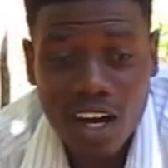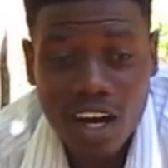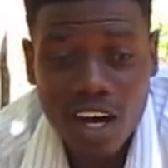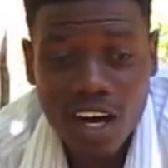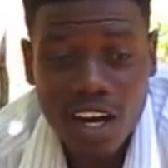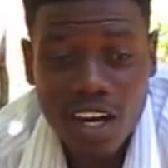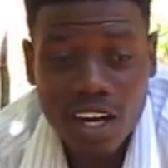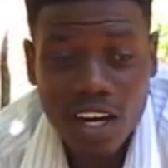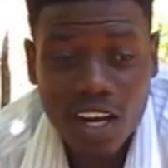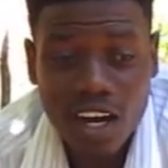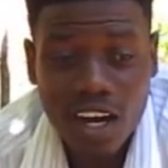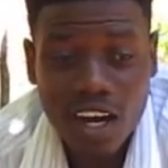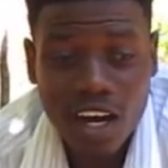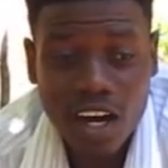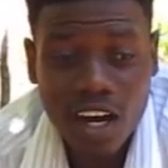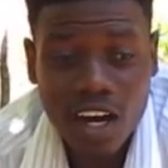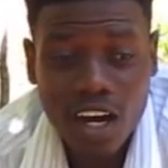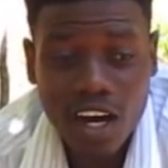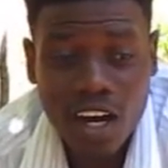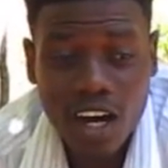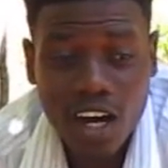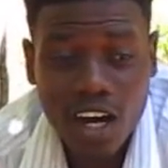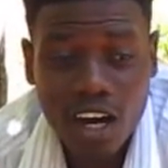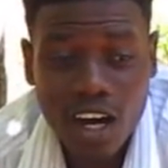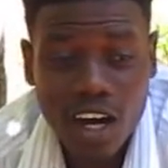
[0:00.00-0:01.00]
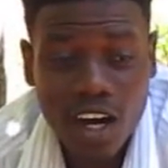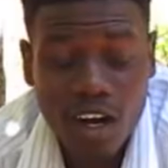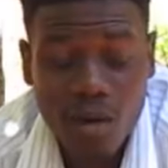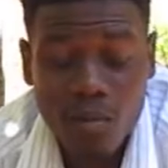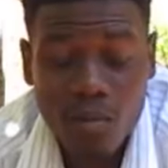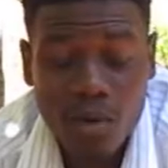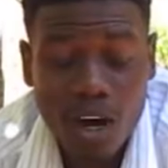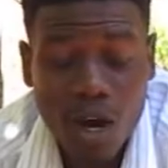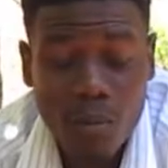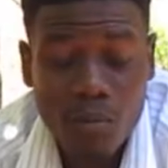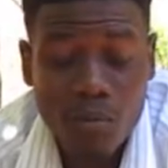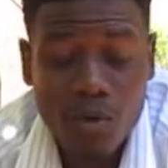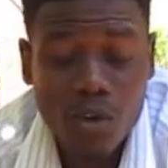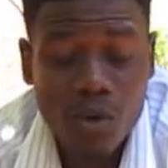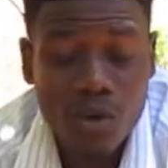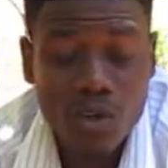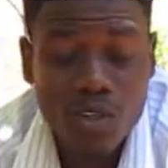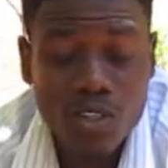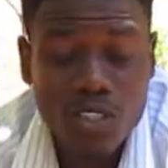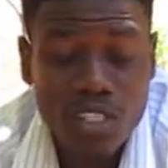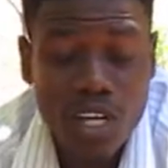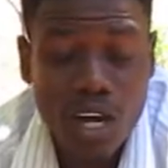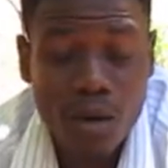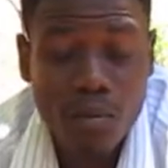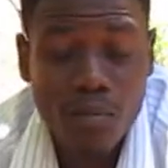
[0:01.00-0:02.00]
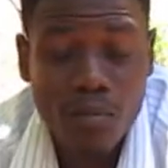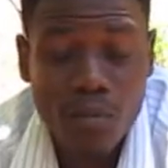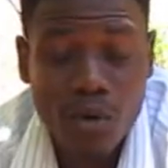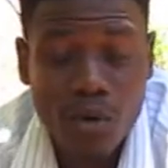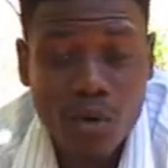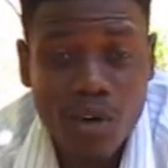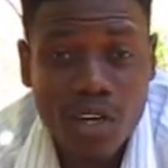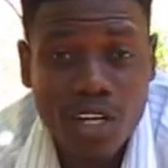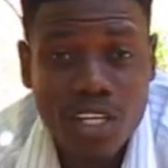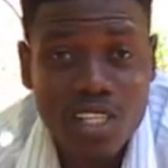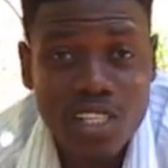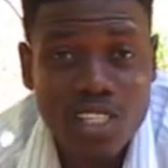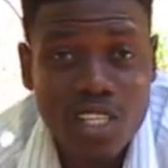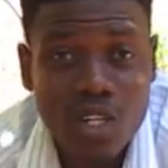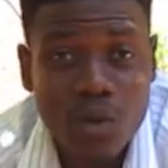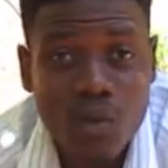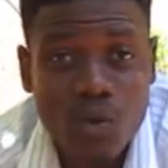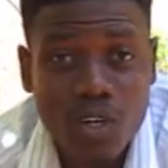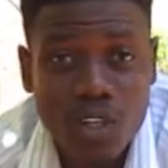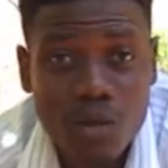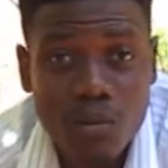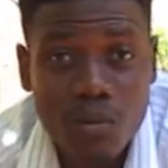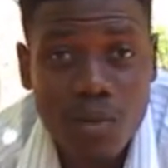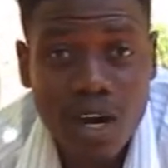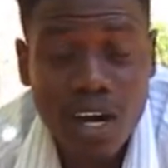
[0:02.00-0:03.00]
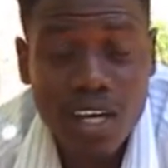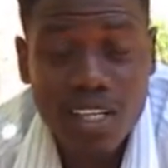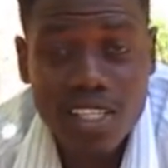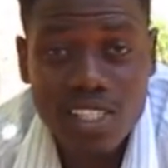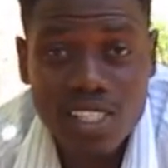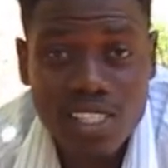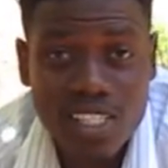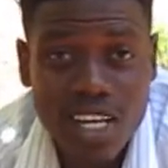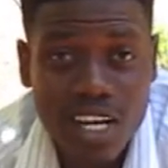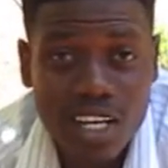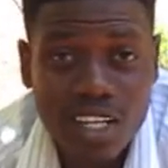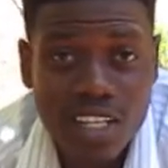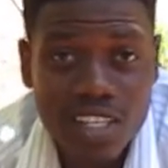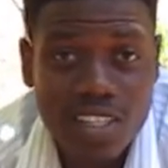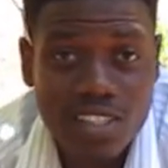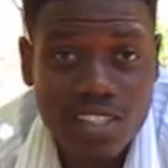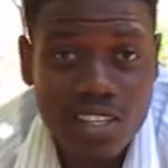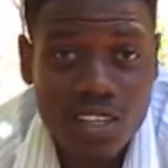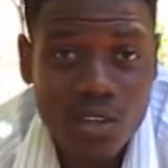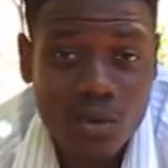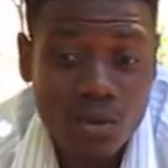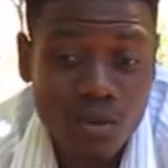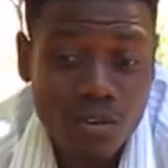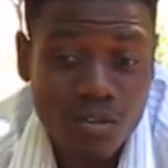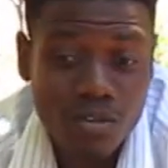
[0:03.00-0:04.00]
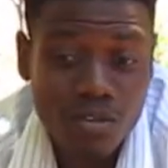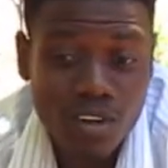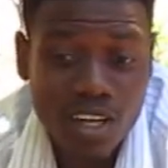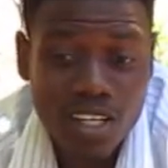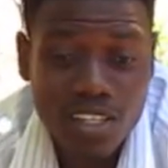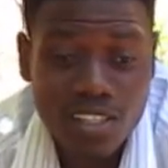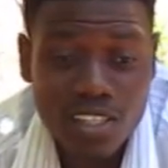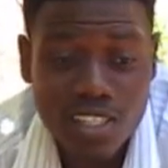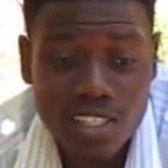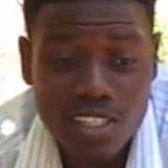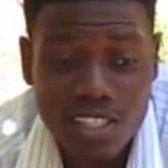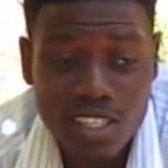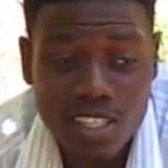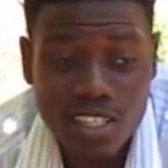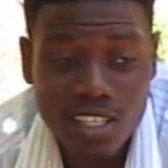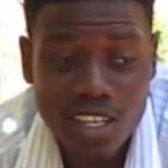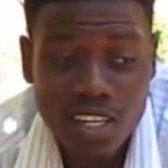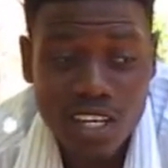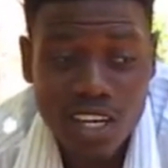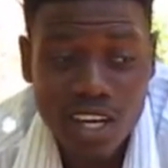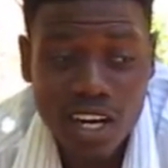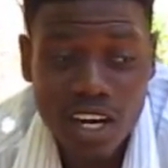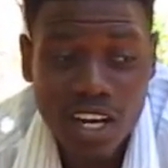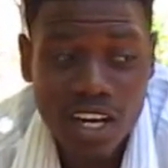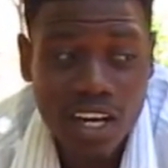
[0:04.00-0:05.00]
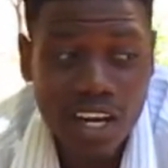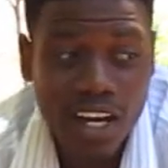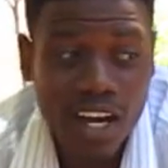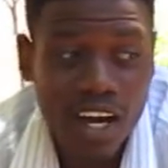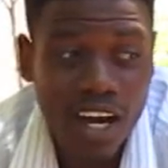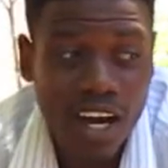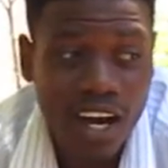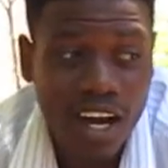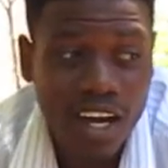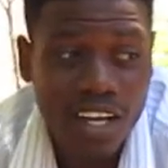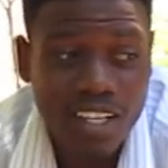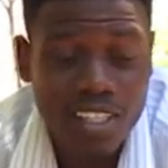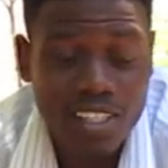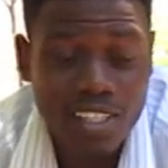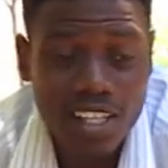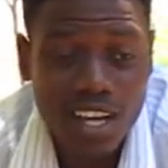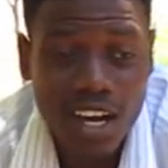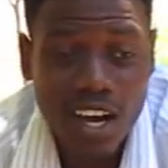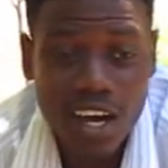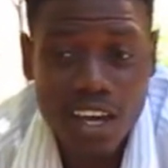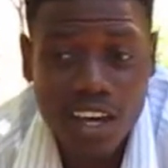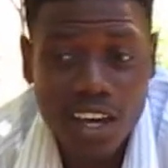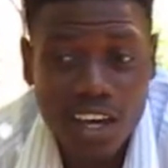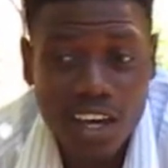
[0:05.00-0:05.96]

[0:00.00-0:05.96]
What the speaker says: And I'm happy because I'm progressing with my studies in university. And as I